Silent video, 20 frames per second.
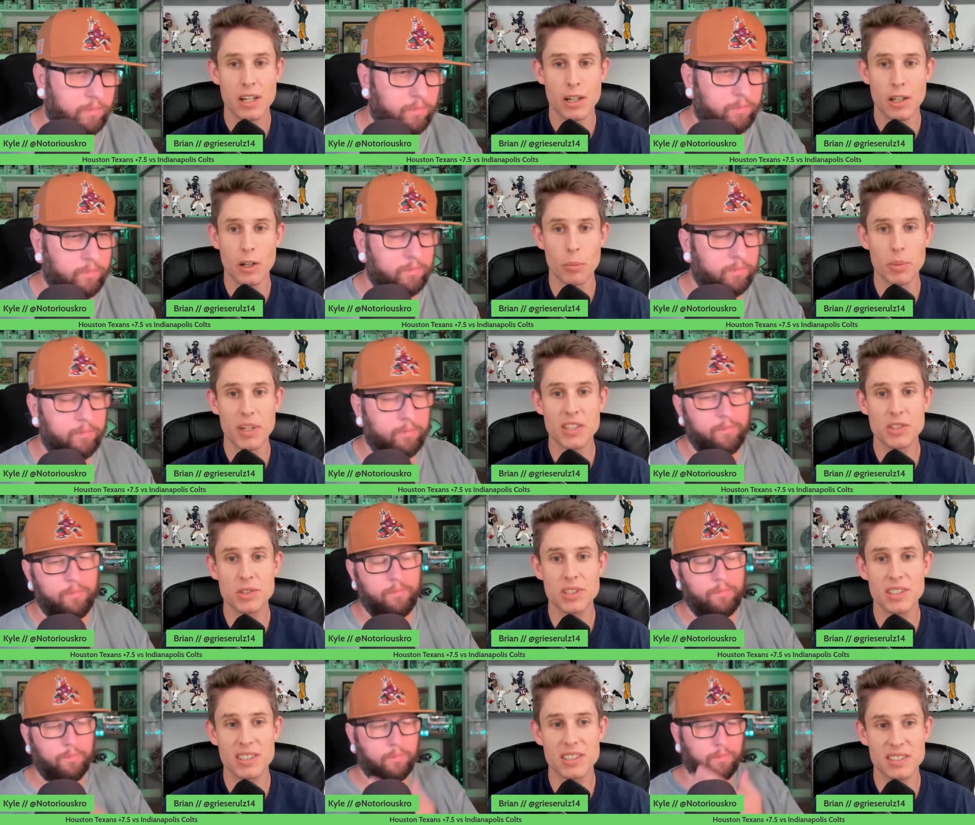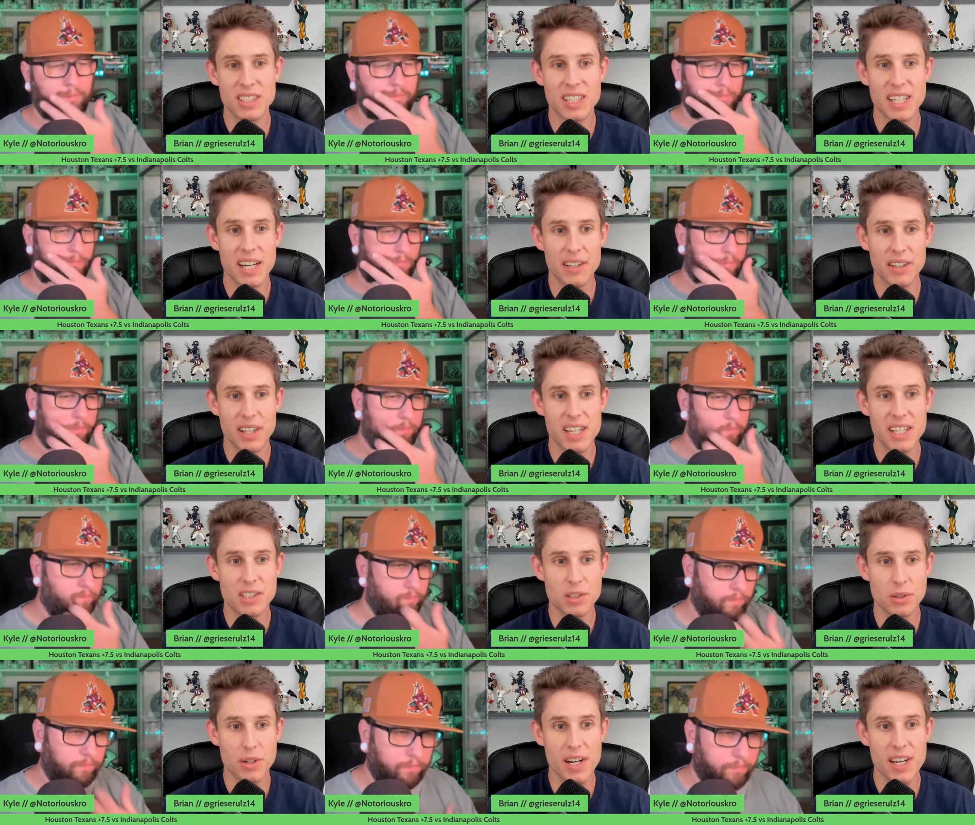Speaker 1: It'll be interesting to see how they
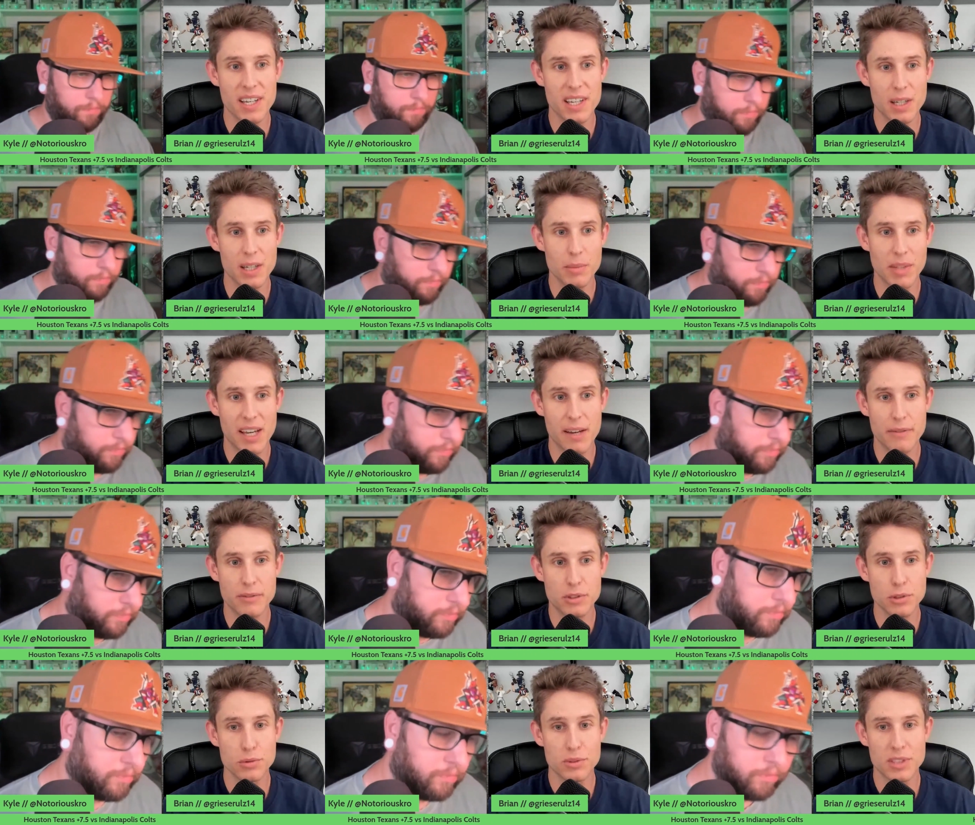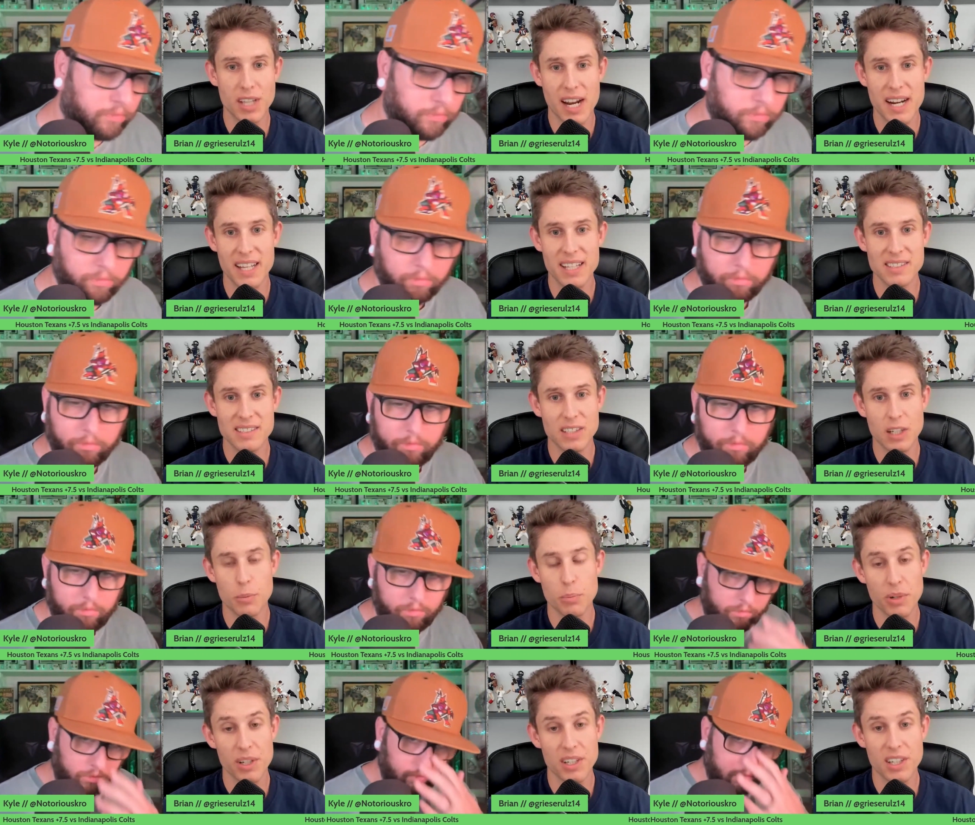integrate him. They have two tight ends that
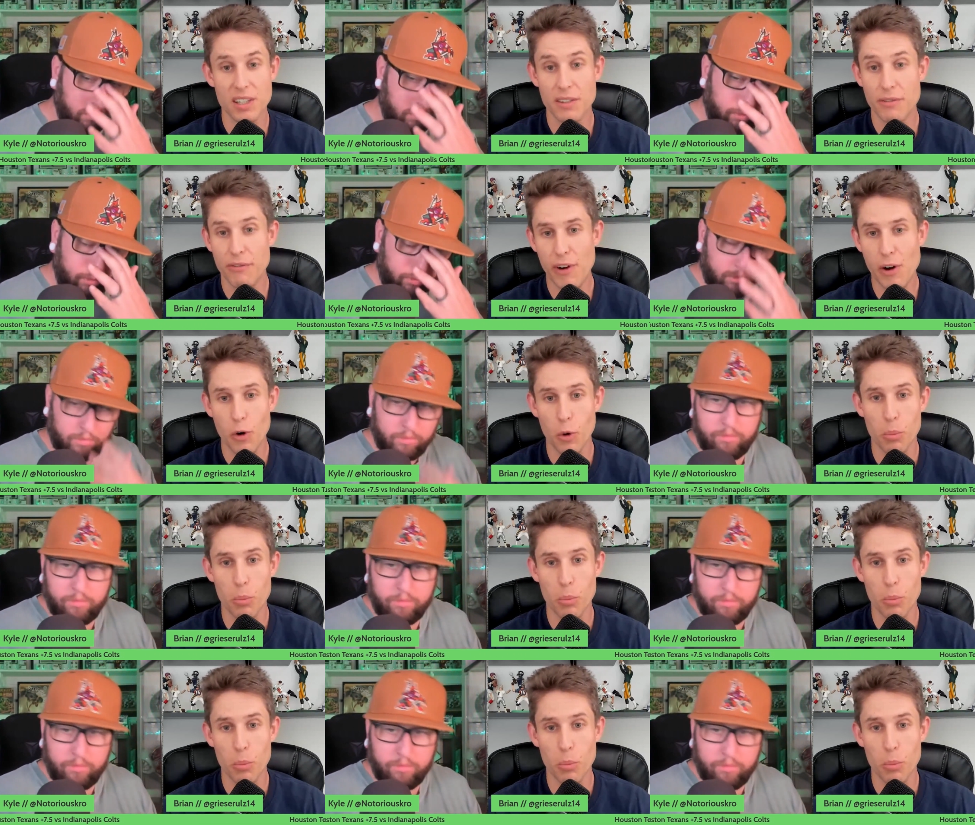are pretty good, Pharaoh